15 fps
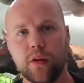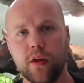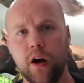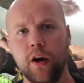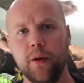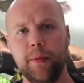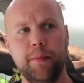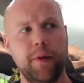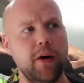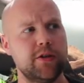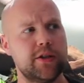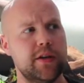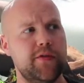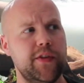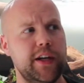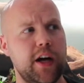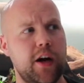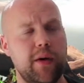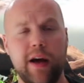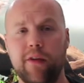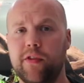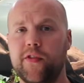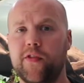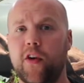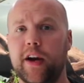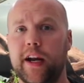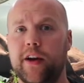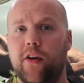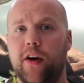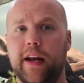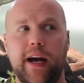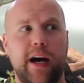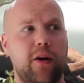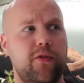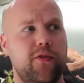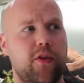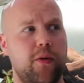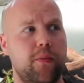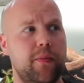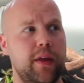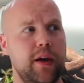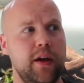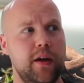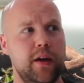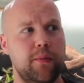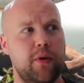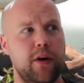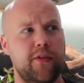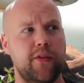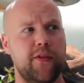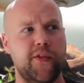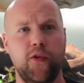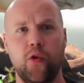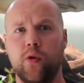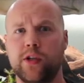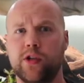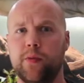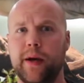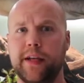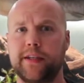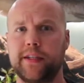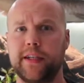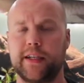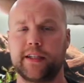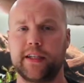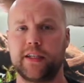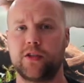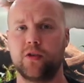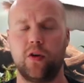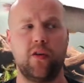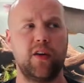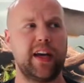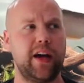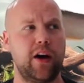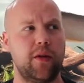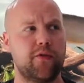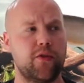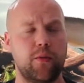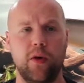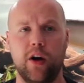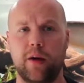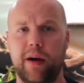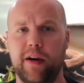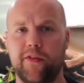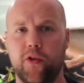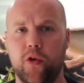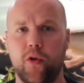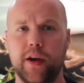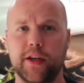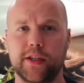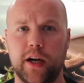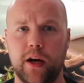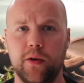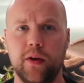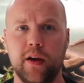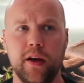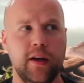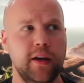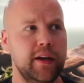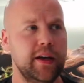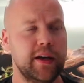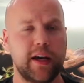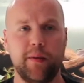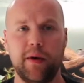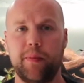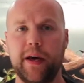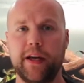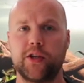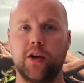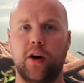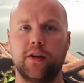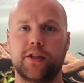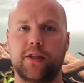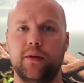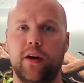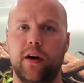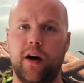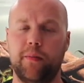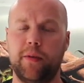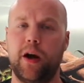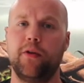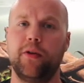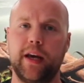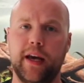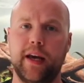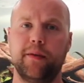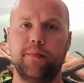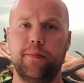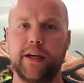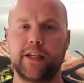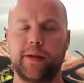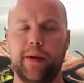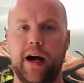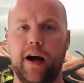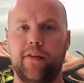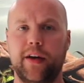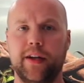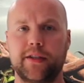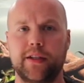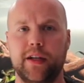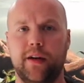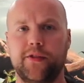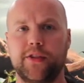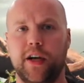I'm going to be posting a video every Friday night now, probably from 4 till about 6ish. So I get home from work about 4ish. So give me a bit of chance to upload it and mess about with it and stuff.